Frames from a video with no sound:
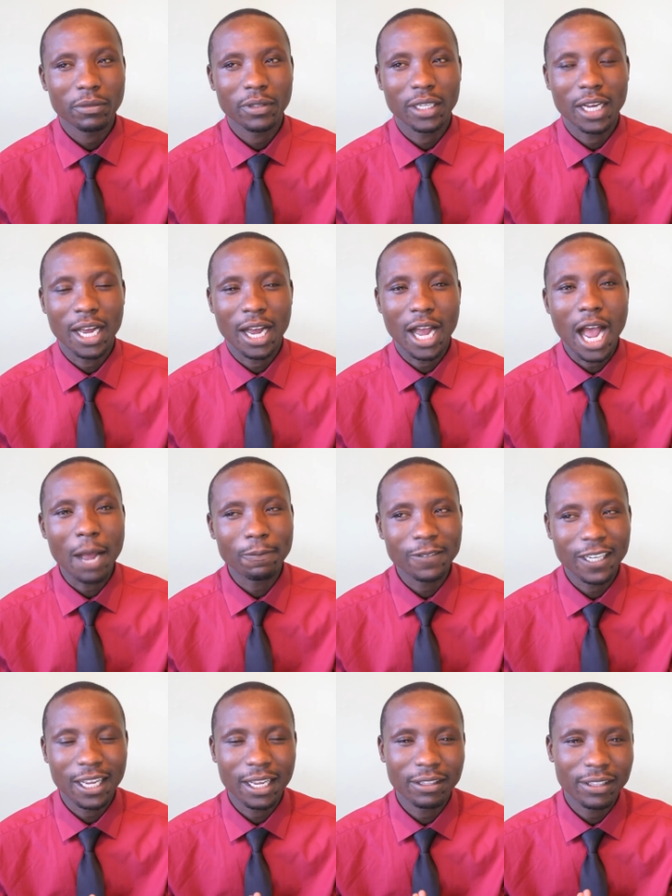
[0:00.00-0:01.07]
uh,
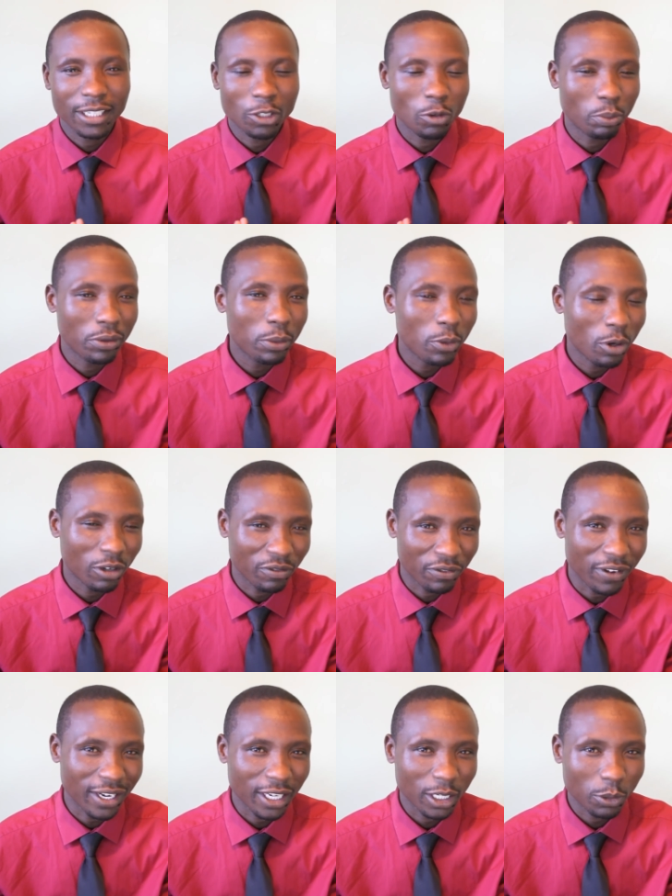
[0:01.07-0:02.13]
after the Supreme Court
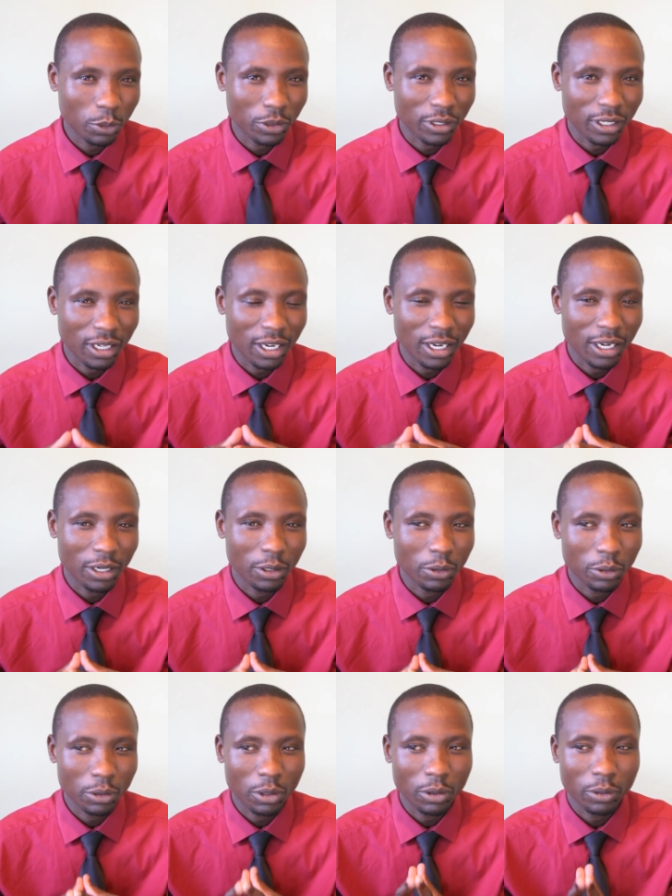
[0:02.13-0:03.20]
verdict was,
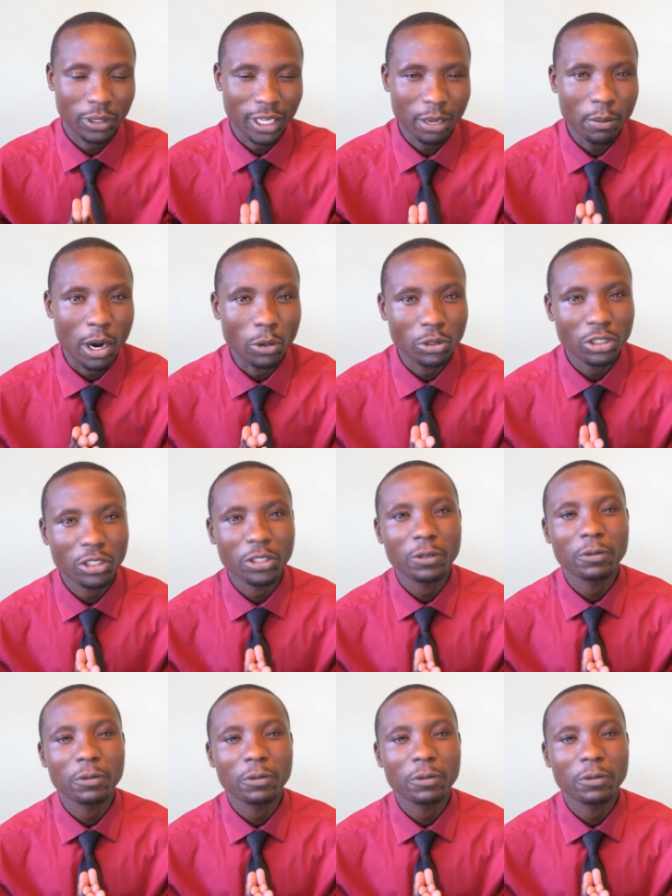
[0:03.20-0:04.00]
uh, came out,